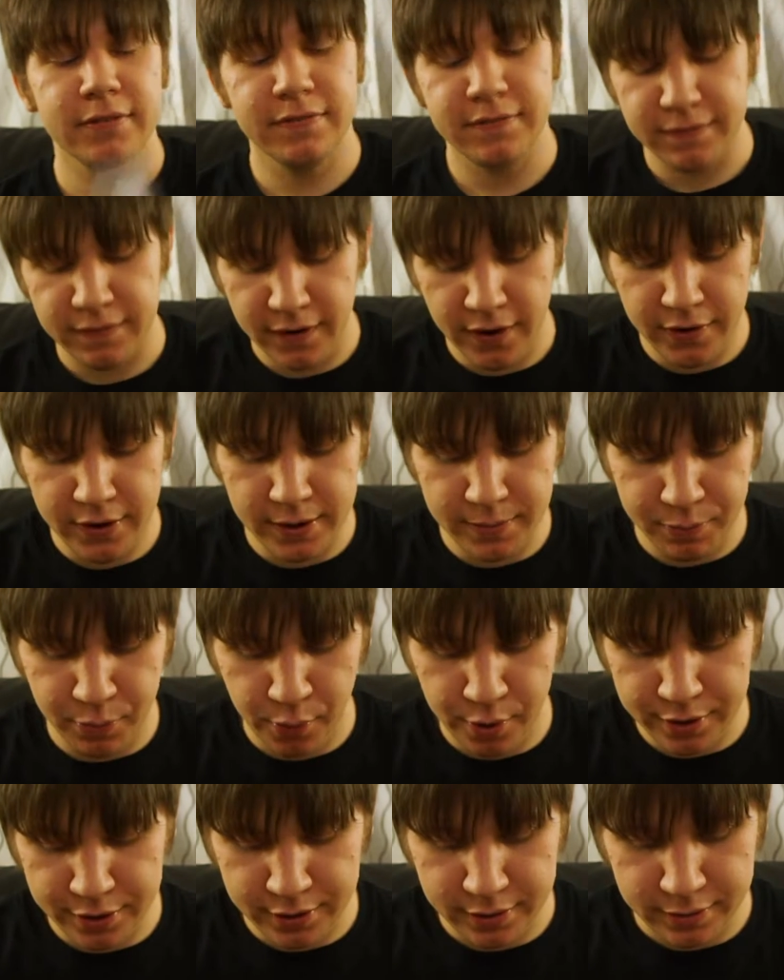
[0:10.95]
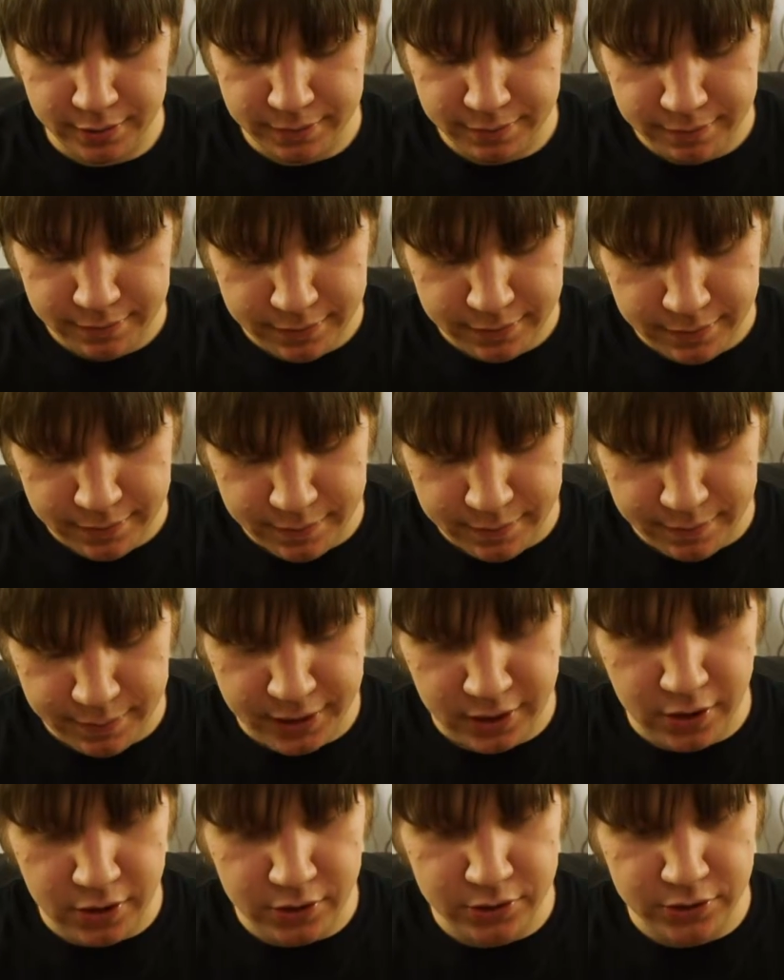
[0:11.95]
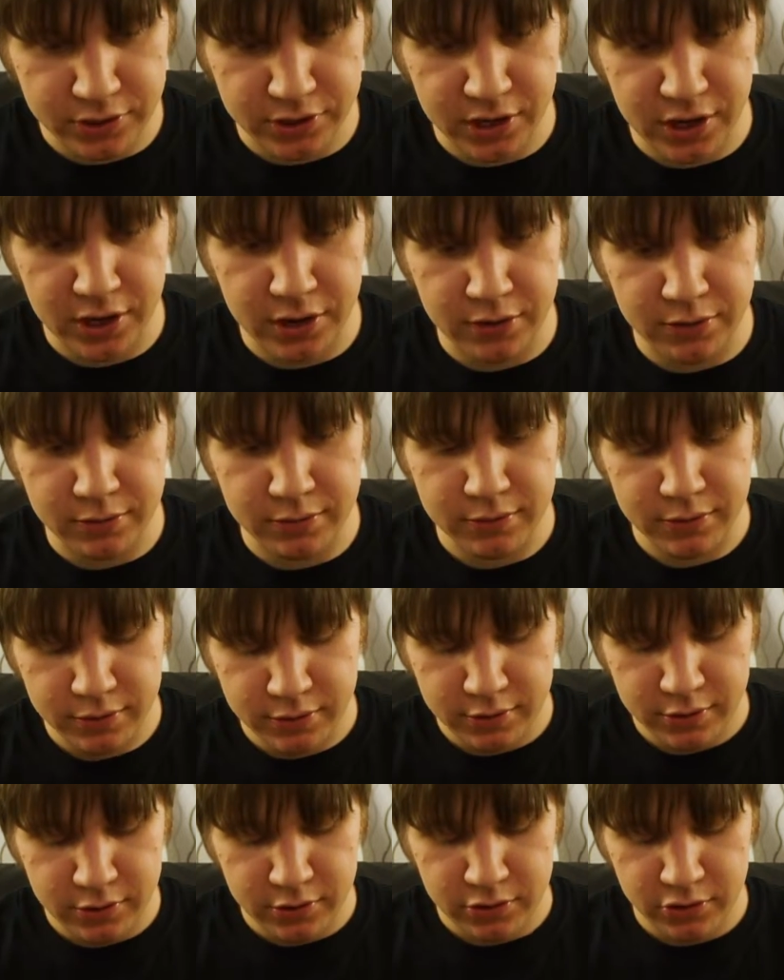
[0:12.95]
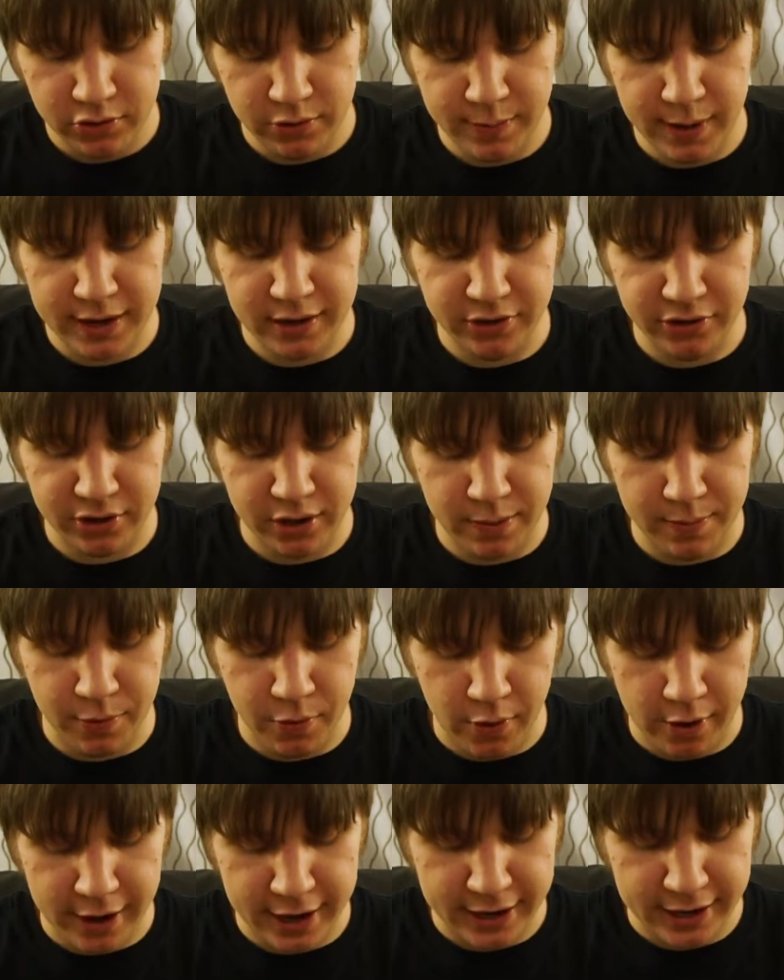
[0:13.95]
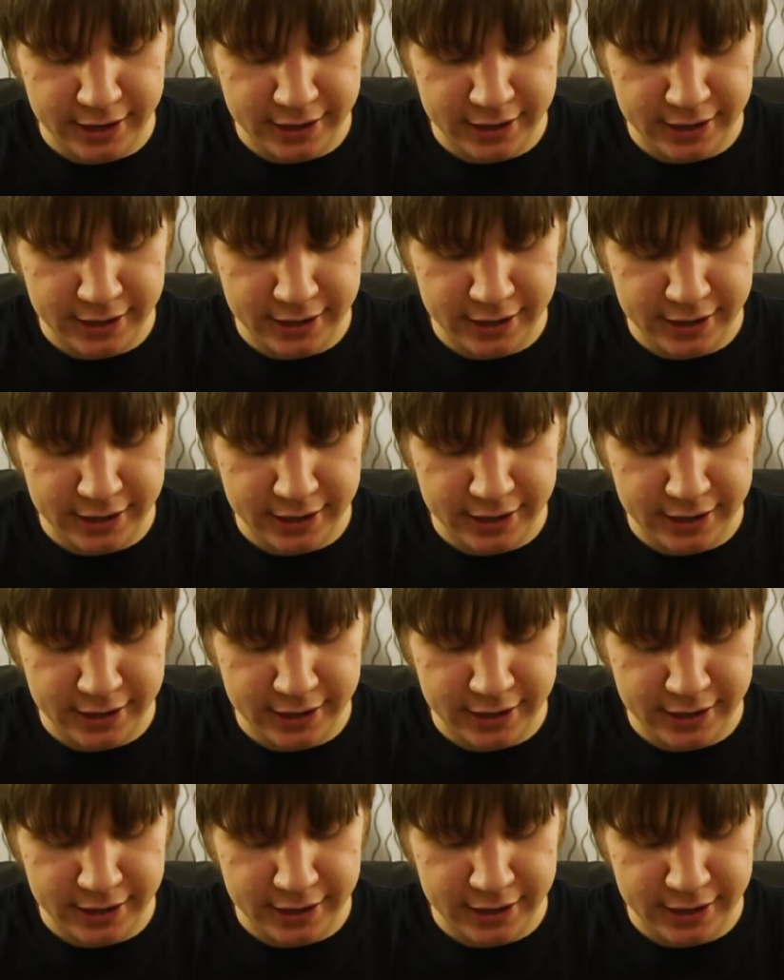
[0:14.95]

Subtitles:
Very important, but also tremendously boring.